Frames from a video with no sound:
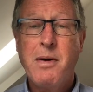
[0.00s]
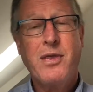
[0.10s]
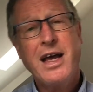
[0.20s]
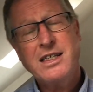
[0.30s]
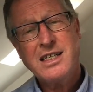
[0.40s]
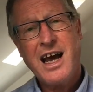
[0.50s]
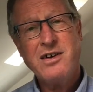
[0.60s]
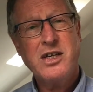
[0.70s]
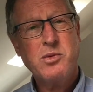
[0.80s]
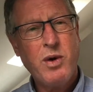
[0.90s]
But then to
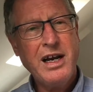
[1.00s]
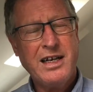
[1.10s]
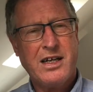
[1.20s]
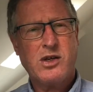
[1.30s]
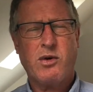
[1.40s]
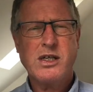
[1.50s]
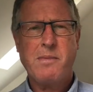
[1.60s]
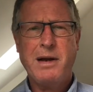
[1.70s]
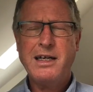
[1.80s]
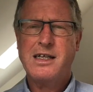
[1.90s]
doubt his willingness or his
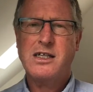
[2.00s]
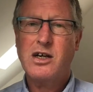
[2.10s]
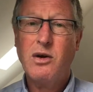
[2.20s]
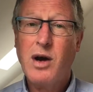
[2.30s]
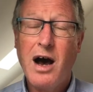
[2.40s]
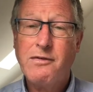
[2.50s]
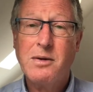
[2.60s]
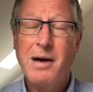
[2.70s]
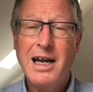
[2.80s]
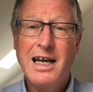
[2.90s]
ability to look
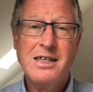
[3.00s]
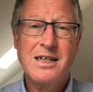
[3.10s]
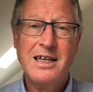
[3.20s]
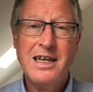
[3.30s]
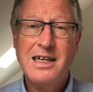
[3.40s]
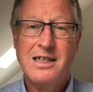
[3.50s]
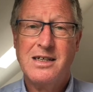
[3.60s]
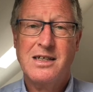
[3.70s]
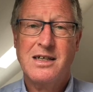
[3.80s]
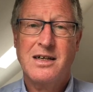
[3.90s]
after my lesser
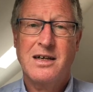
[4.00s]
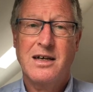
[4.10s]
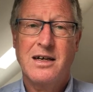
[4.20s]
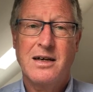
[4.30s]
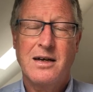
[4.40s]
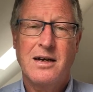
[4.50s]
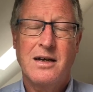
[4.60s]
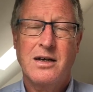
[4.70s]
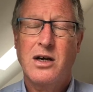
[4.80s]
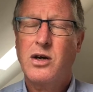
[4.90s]
needs.
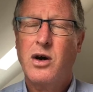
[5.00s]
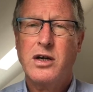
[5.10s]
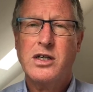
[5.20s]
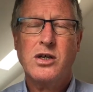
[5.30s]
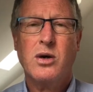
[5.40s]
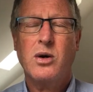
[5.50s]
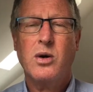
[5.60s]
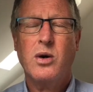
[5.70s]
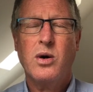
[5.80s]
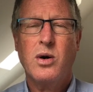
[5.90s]
No, God is
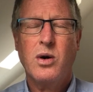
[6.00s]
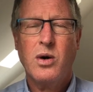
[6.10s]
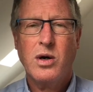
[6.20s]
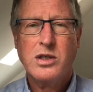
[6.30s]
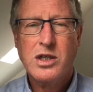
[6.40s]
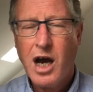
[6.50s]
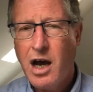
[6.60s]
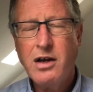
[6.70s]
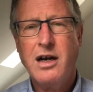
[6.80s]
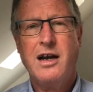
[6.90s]

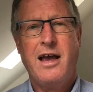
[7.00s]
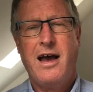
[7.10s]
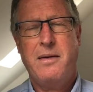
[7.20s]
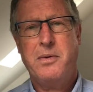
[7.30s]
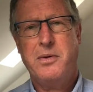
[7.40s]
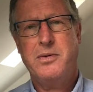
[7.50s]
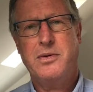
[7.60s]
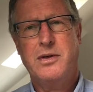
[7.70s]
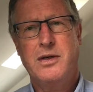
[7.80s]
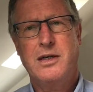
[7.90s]
totally able
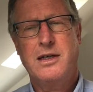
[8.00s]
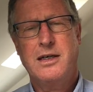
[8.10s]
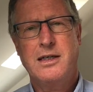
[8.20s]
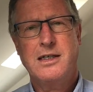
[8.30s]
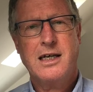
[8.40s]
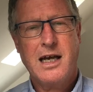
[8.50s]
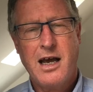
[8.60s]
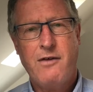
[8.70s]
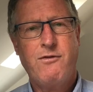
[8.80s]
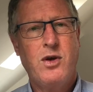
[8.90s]
to
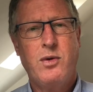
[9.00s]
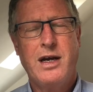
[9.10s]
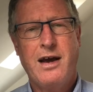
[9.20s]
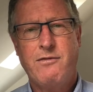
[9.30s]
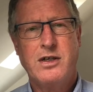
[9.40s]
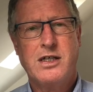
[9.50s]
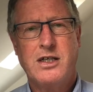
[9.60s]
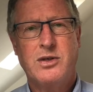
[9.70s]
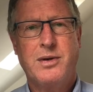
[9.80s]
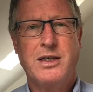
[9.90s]
care for you in every
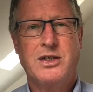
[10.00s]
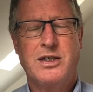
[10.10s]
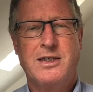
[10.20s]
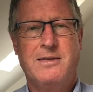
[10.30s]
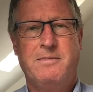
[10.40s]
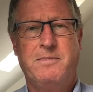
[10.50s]
situation.